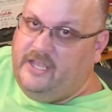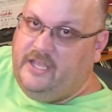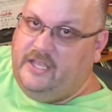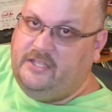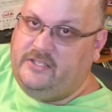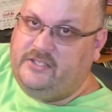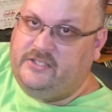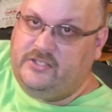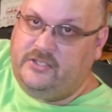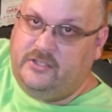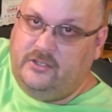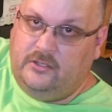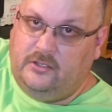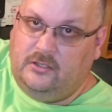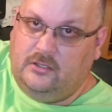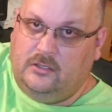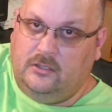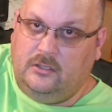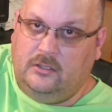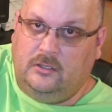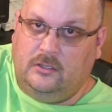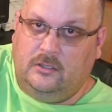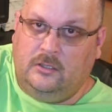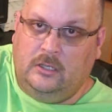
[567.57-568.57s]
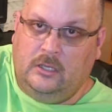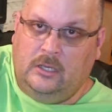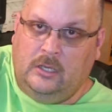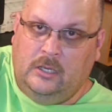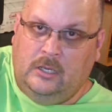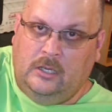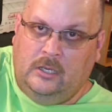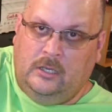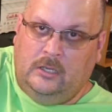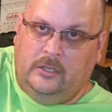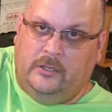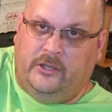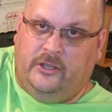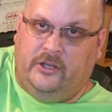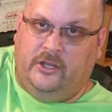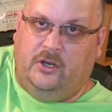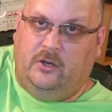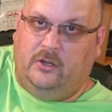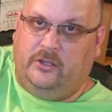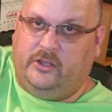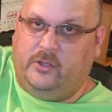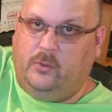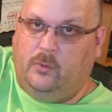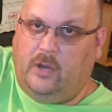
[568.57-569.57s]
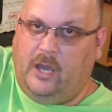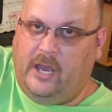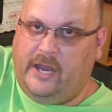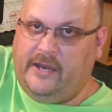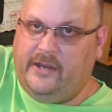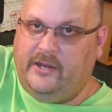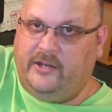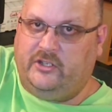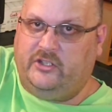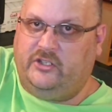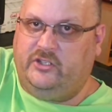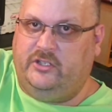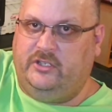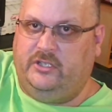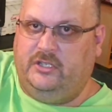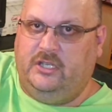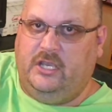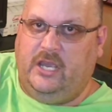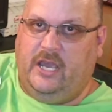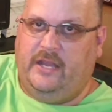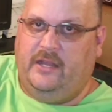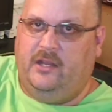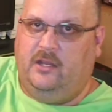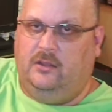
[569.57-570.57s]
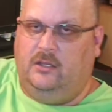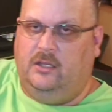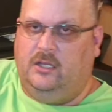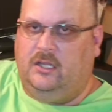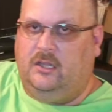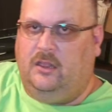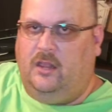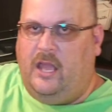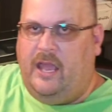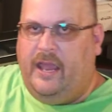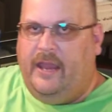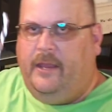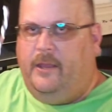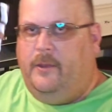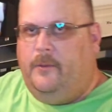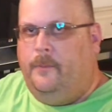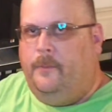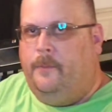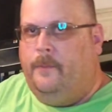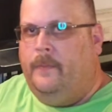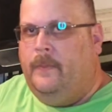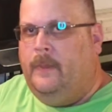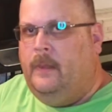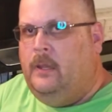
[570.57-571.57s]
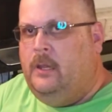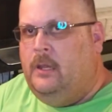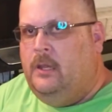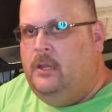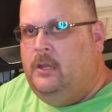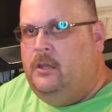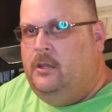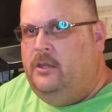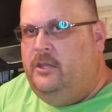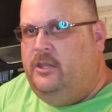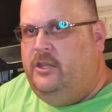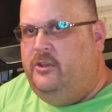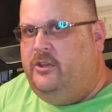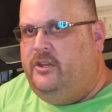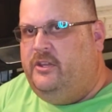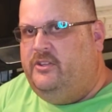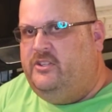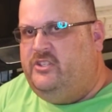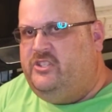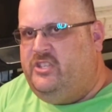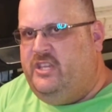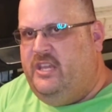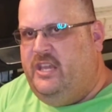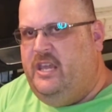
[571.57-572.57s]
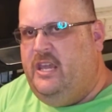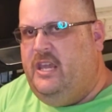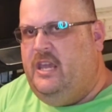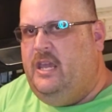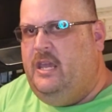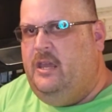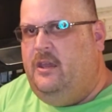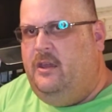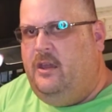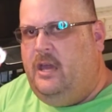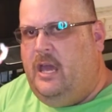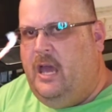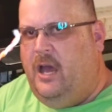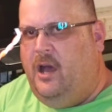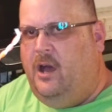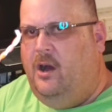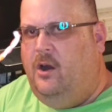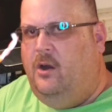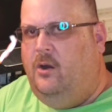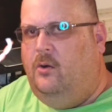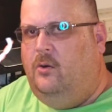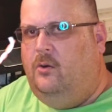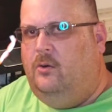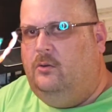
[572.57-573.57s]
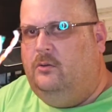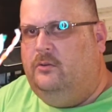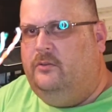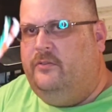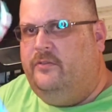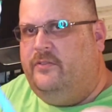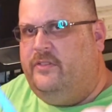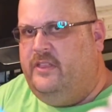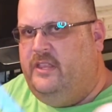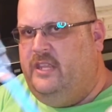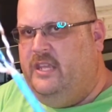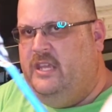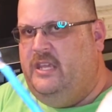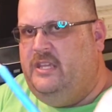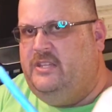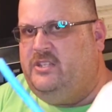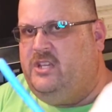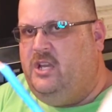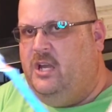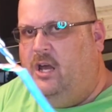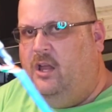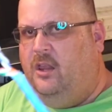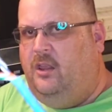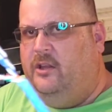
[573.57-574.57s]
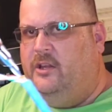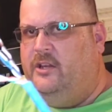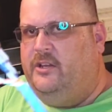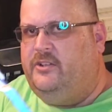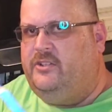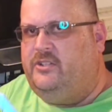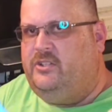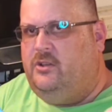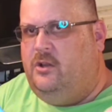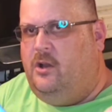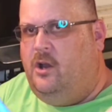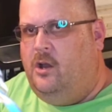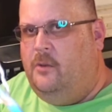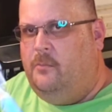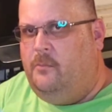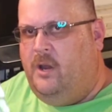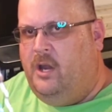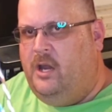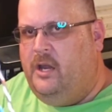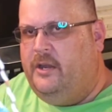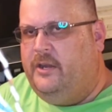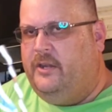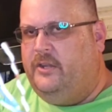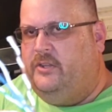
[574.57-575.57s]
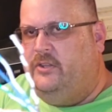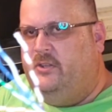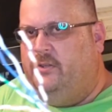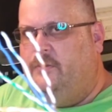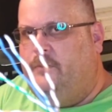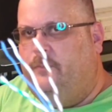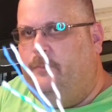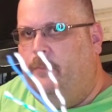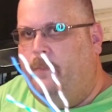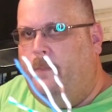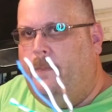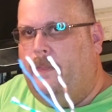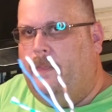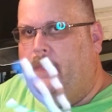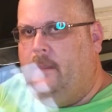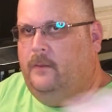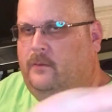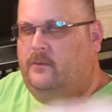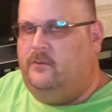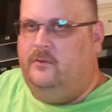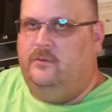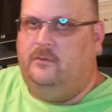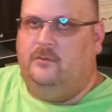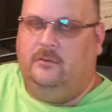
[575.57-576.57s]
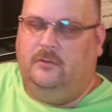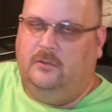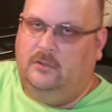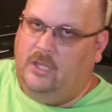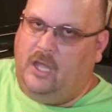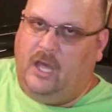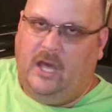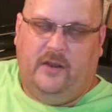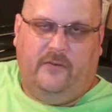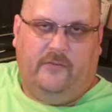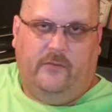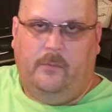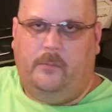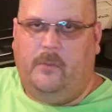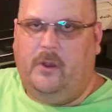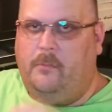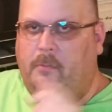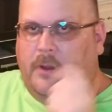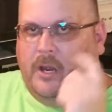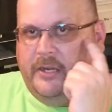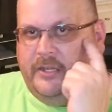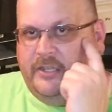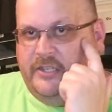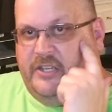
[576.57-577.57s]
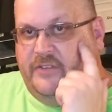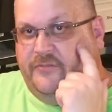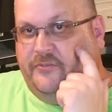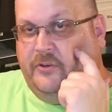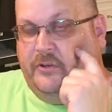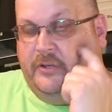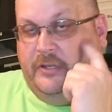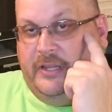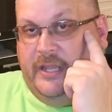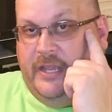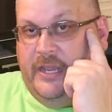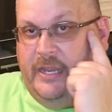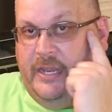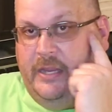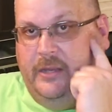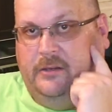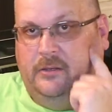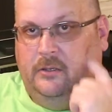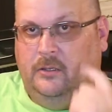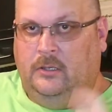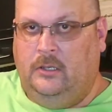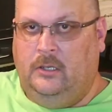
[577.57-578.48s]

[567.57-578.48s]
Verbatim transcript: is, you know what the wire should kind of look like, you can see how these colors are marked. A lot of them are marked differently,